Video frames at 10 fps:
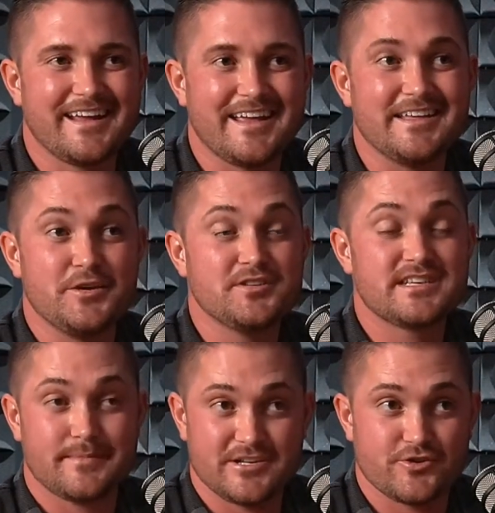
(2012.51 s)
It used
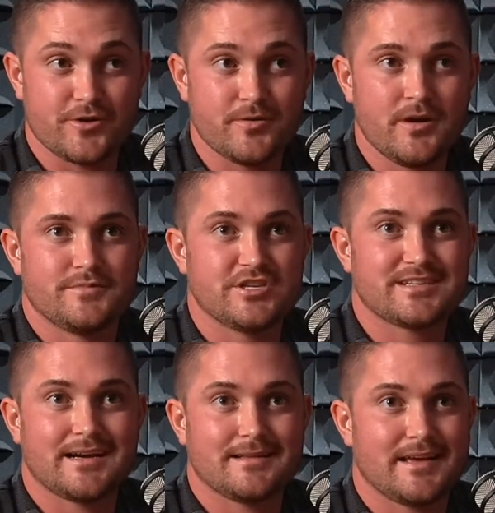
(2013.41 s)
to be true. Just
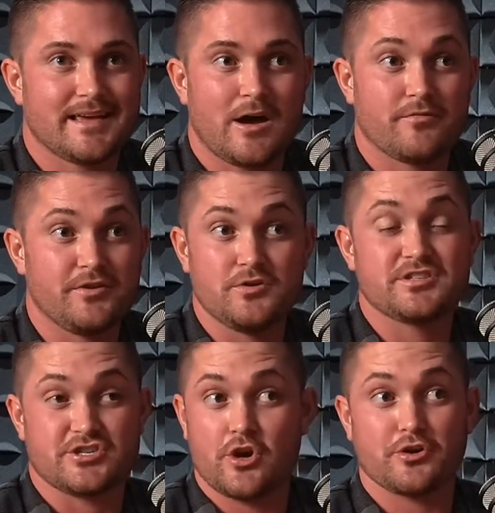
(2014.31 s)
kind of like how if you used
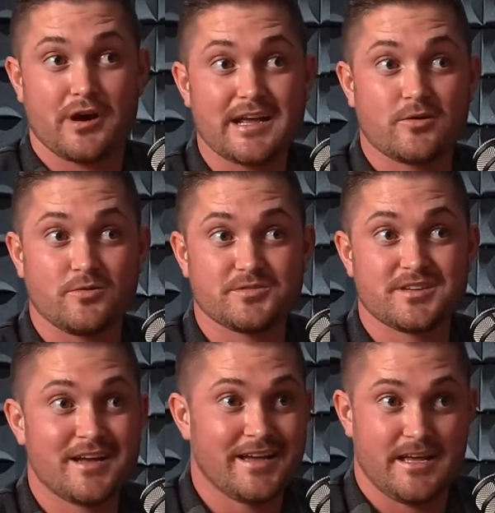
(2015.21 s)
to show your
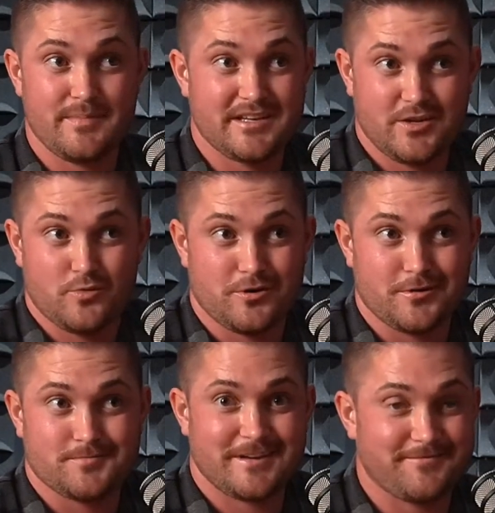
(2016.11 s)
ankles, it meant you
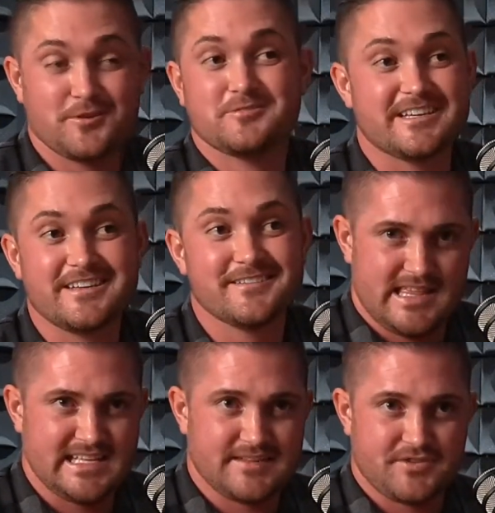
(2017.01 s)
were a floofsy.
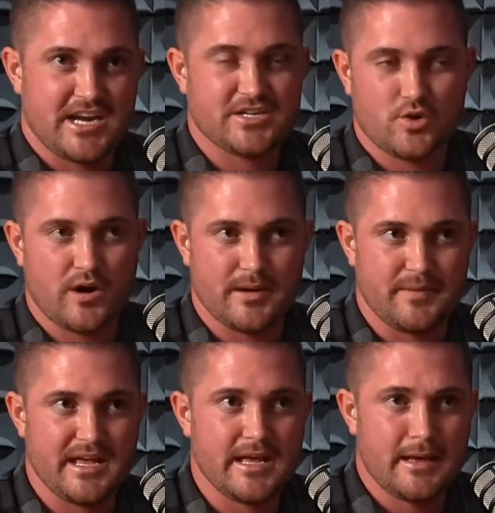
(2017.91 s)
Things have changed quite a
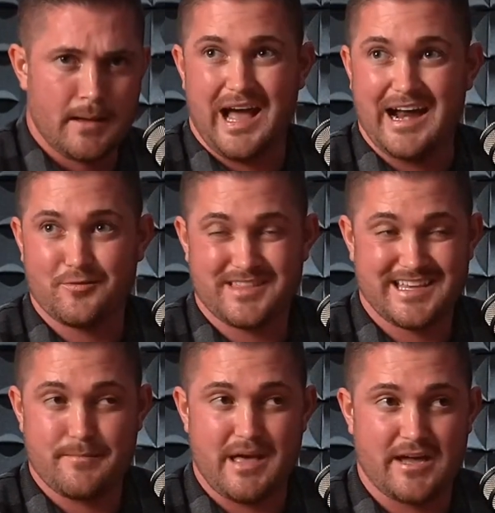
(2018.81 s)
bit. I don't
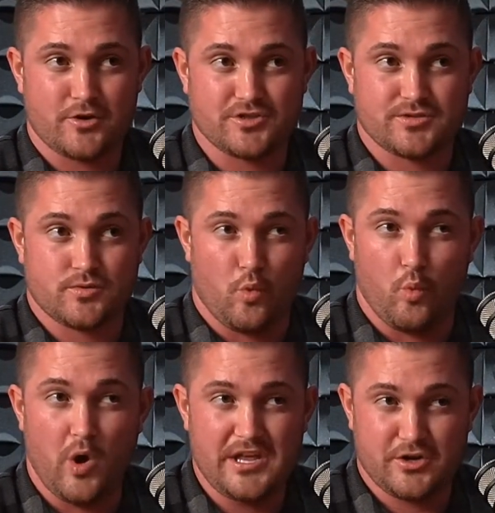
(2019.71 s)
think it matters
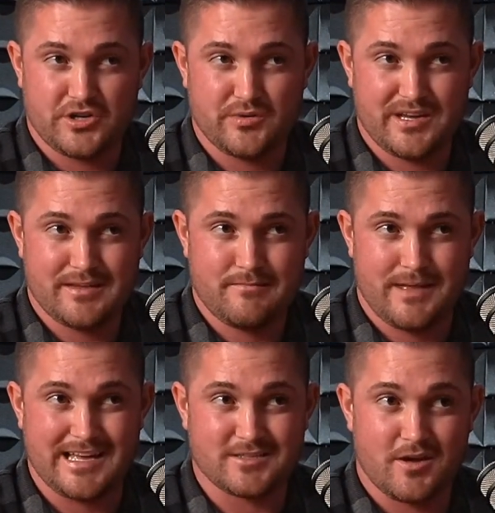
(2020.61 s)
what you're doing
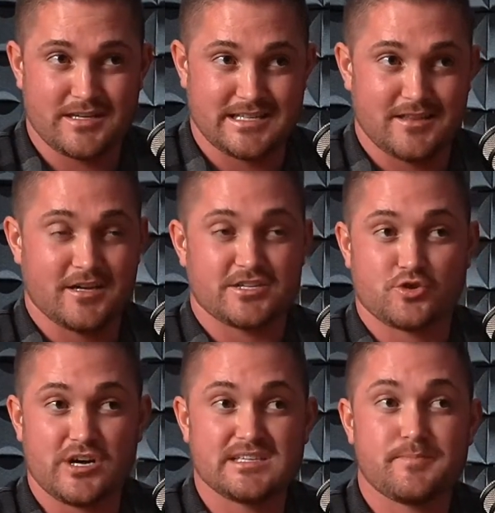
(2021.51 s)
as long as it looks
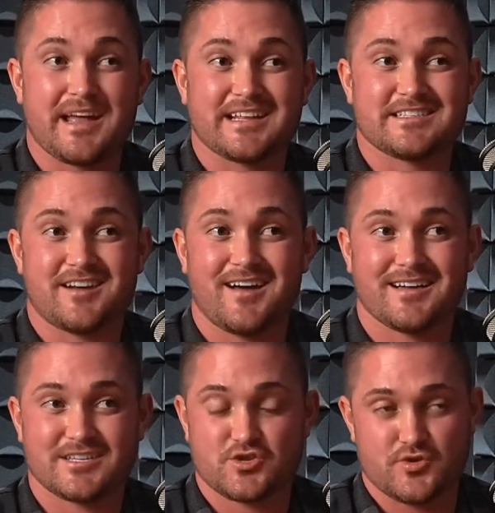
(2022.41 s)
crisp and it's not
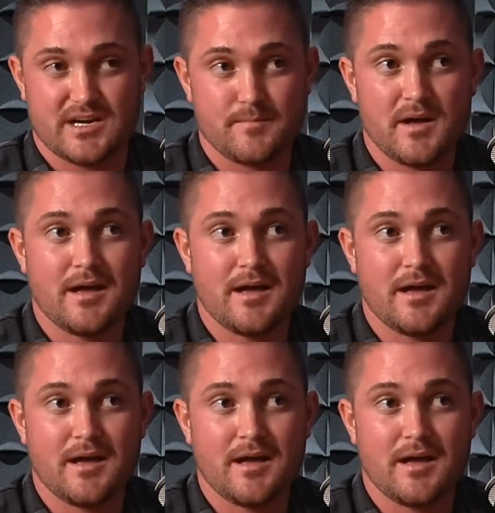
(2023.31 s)
extreme.